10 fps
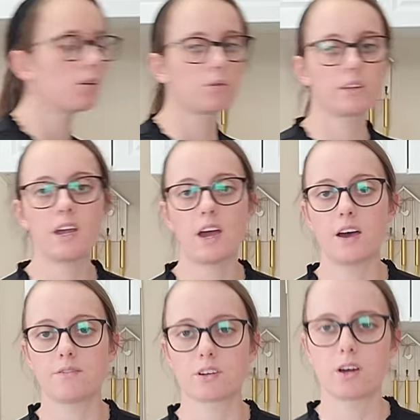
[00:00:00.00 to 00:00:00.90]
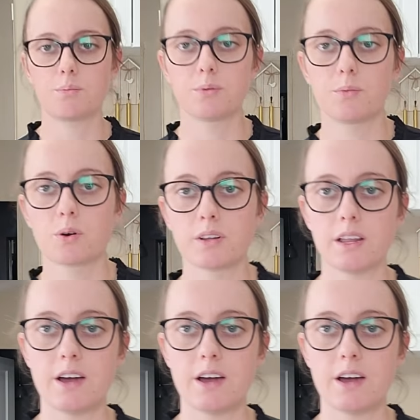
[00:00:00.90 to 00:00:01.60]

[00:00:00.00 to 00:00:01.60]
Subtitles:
I only have a couple more